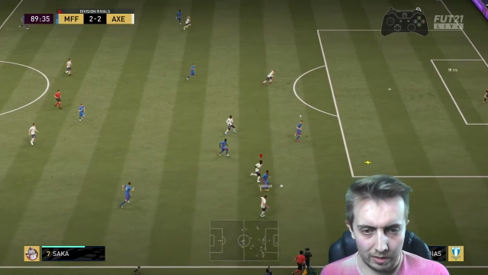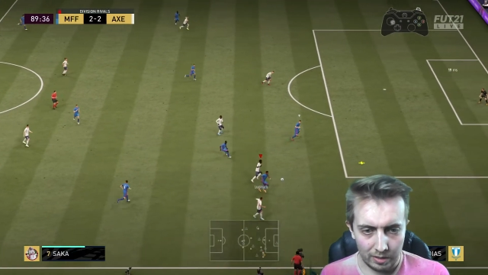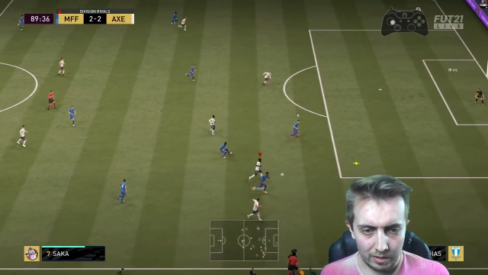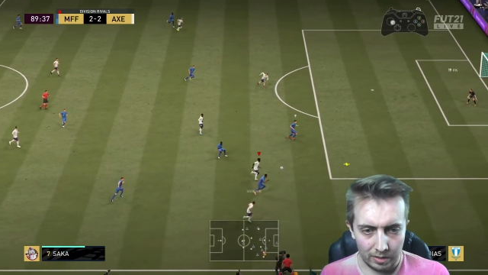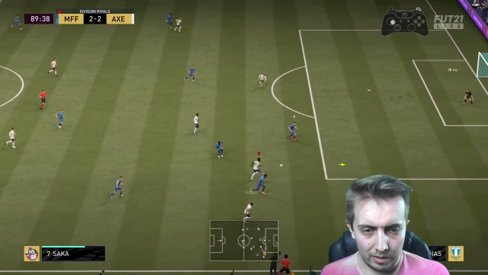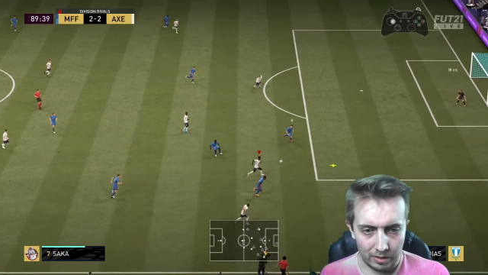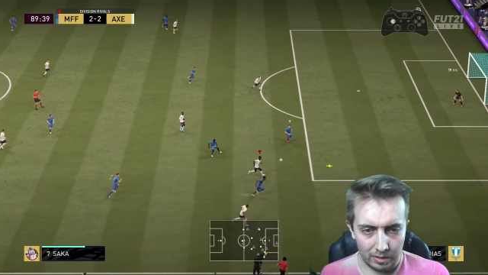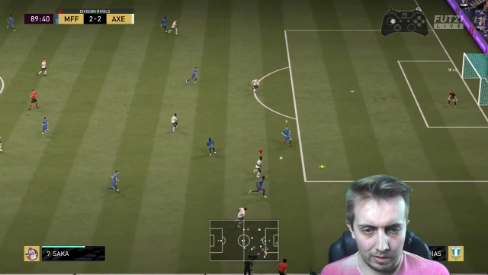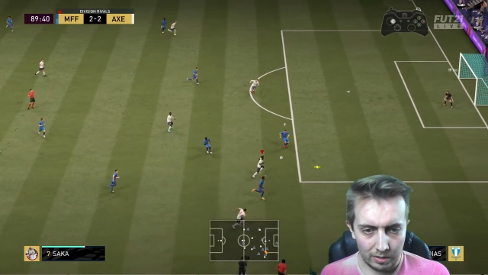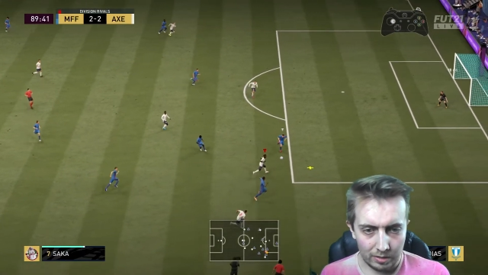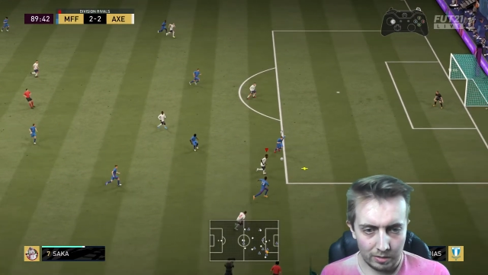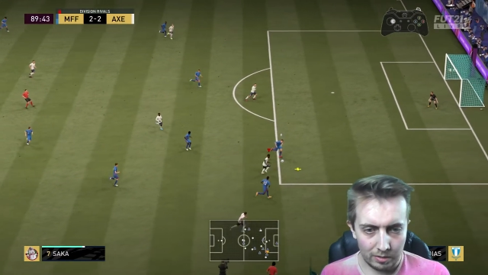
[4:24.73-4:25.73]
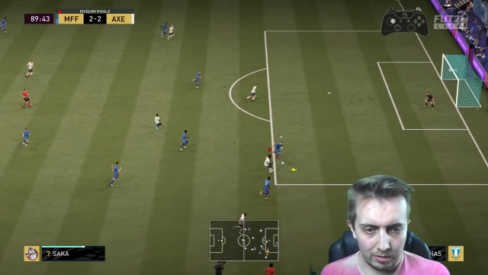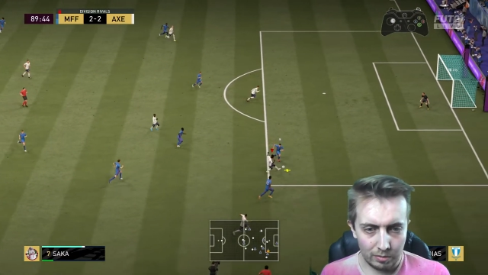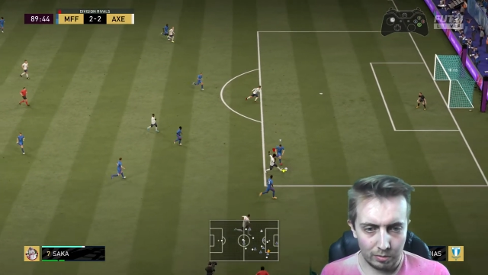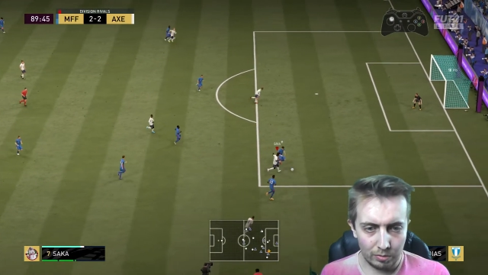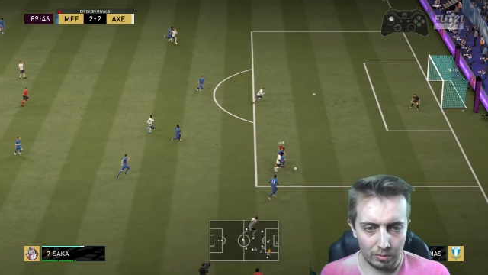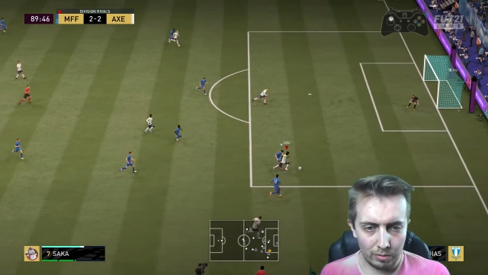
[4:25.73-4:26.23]

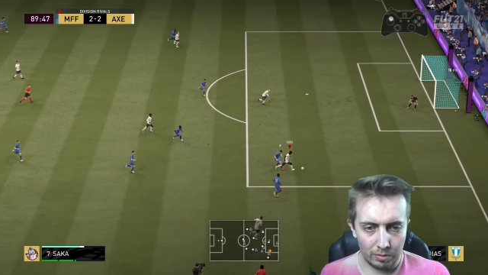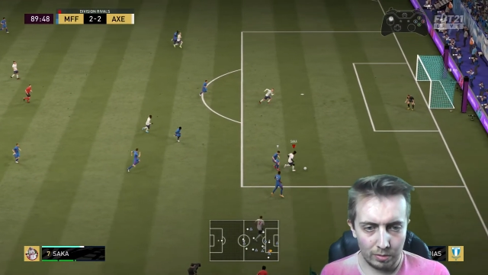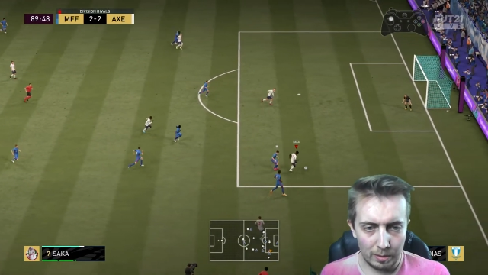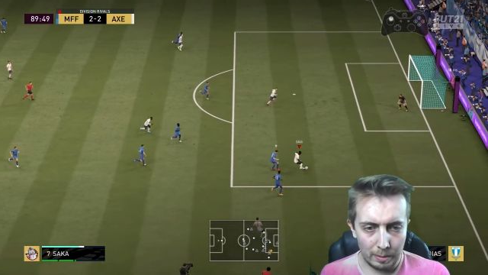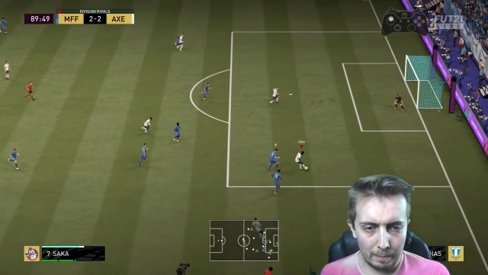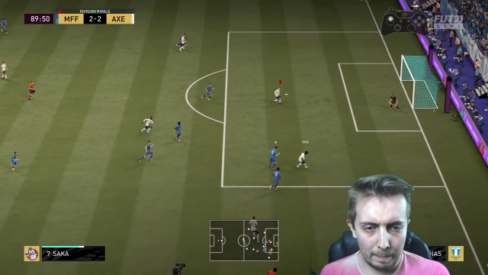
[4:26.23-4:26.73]
Nobody speaks.